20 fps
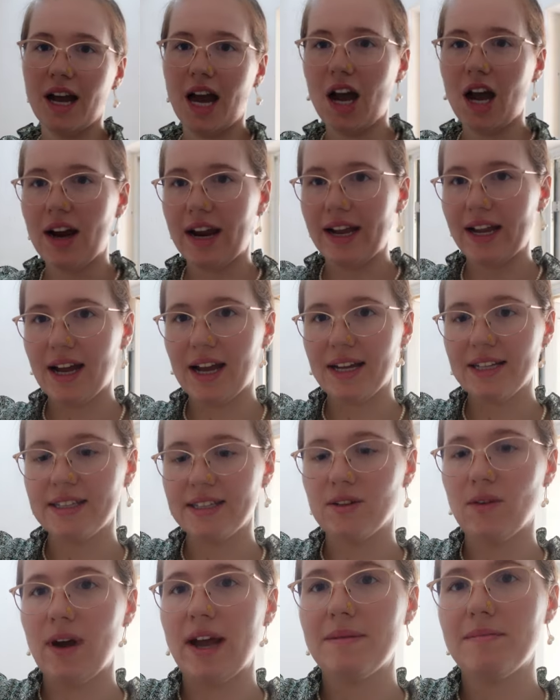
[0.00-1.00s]
All right, guys,
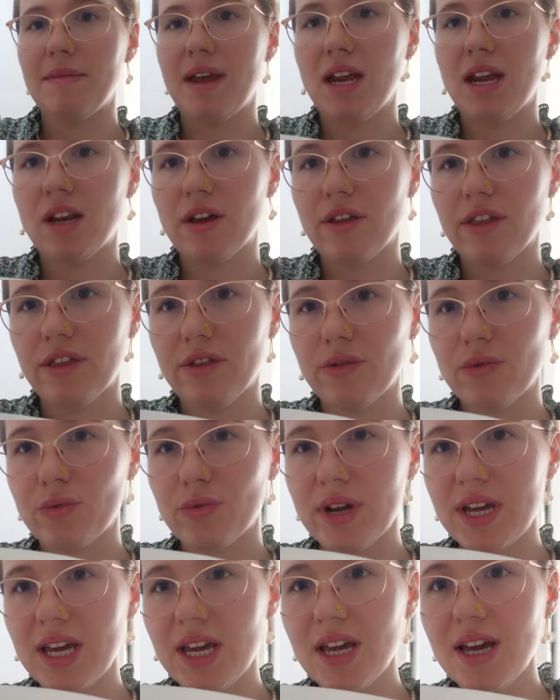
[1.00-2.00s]
so I made
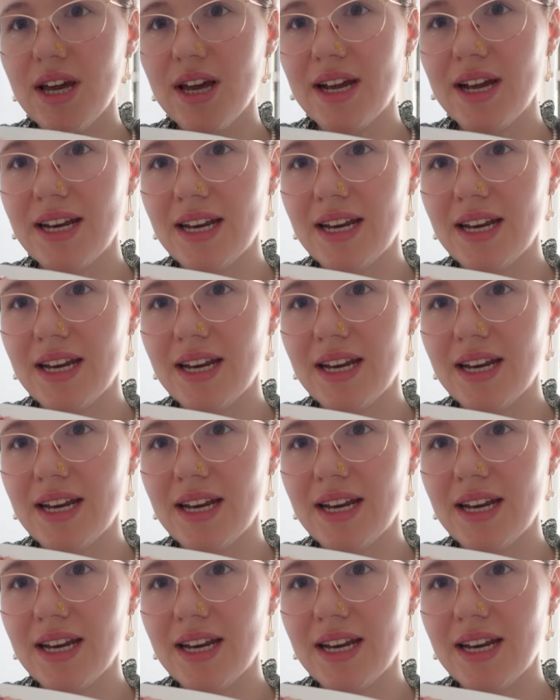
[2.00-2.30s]
3